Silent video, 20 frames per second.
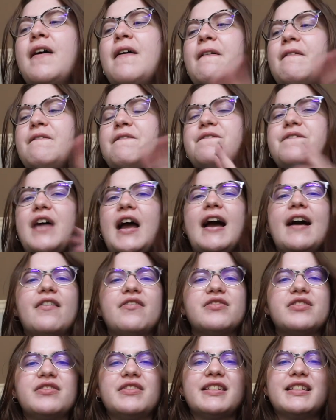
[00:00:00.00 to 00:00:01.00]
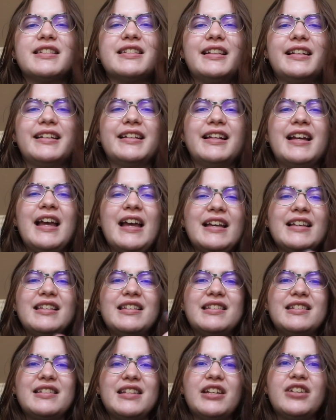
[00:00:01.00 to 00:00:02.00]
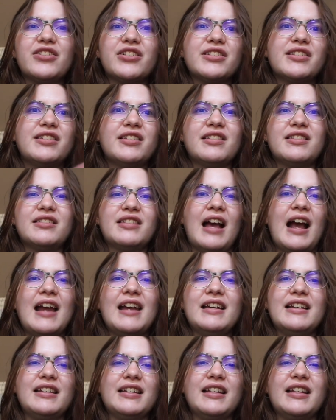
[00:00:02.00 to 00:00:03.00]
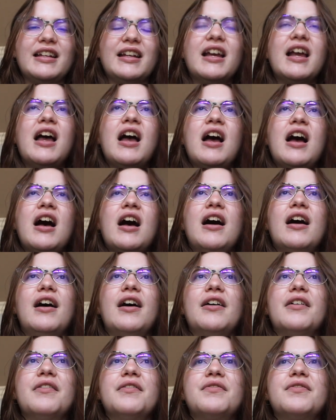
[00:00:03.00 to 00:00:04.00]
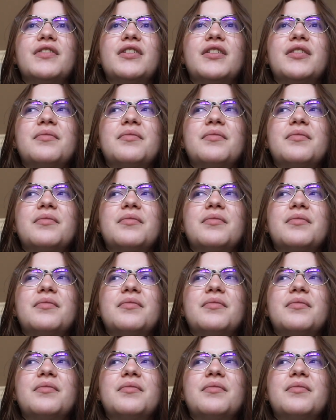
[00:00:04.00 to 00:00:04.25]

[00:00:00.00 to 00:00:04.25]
found this like secret society of